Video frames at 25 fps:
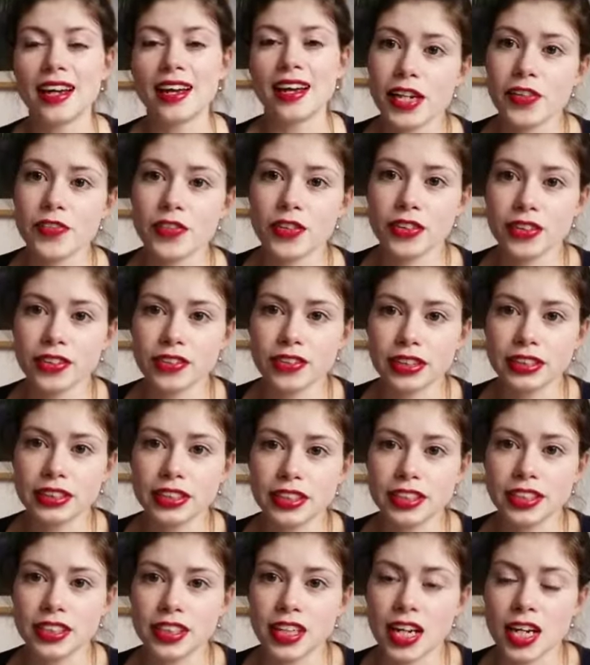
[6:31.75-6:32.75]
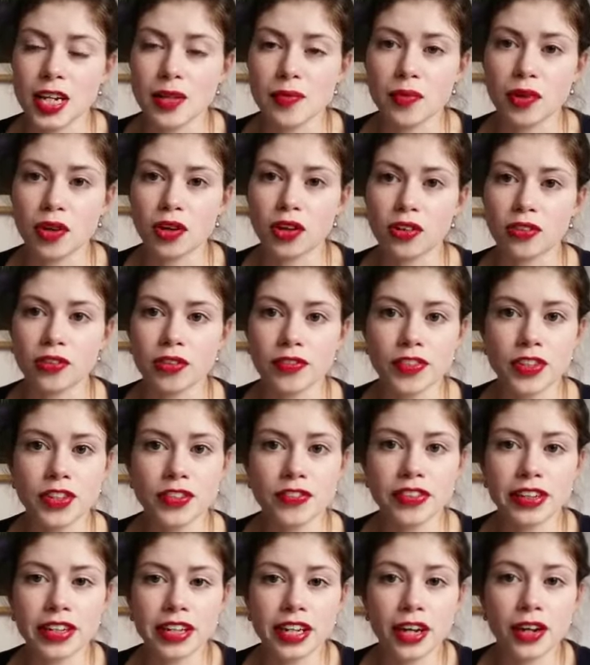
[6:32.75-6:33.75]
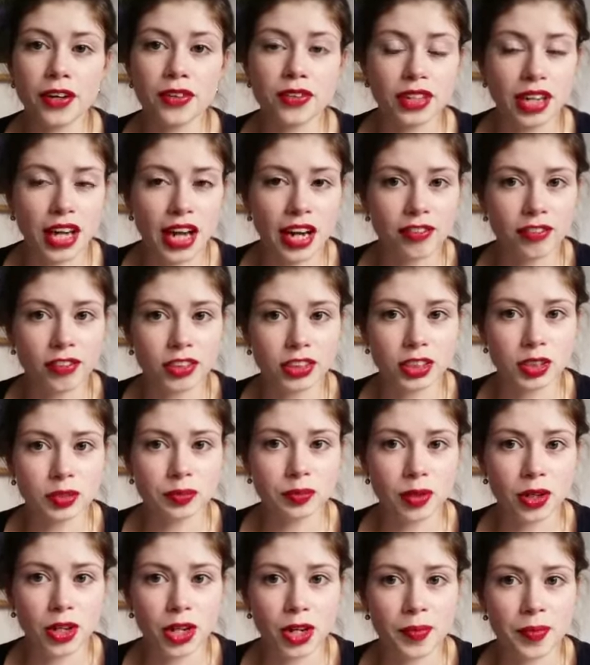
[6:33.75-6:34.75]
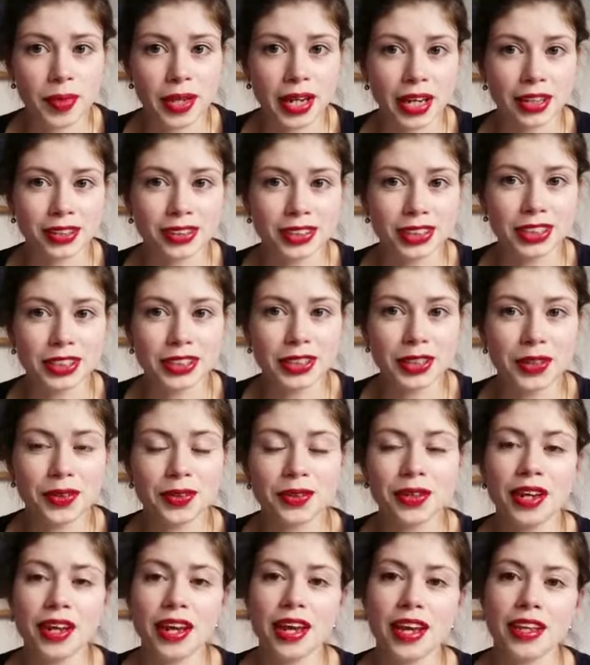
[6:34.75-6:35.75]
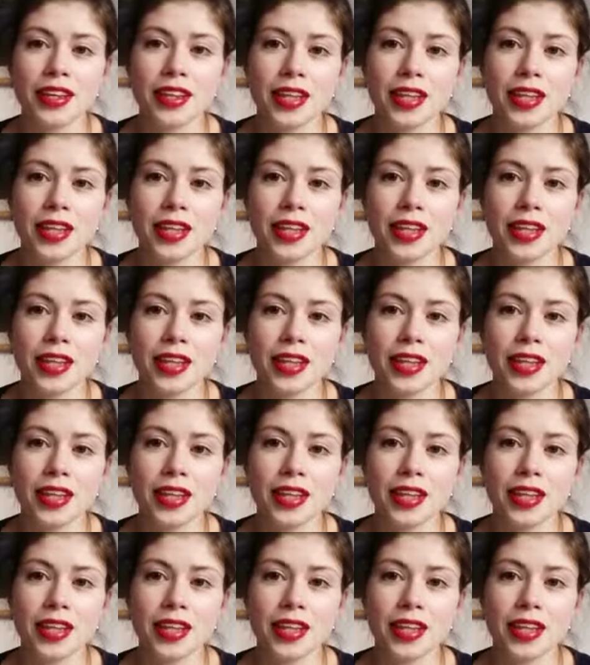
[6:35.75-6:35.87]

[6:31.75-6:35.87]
And if you're interested in any more review videos, I have got some more coming out soon,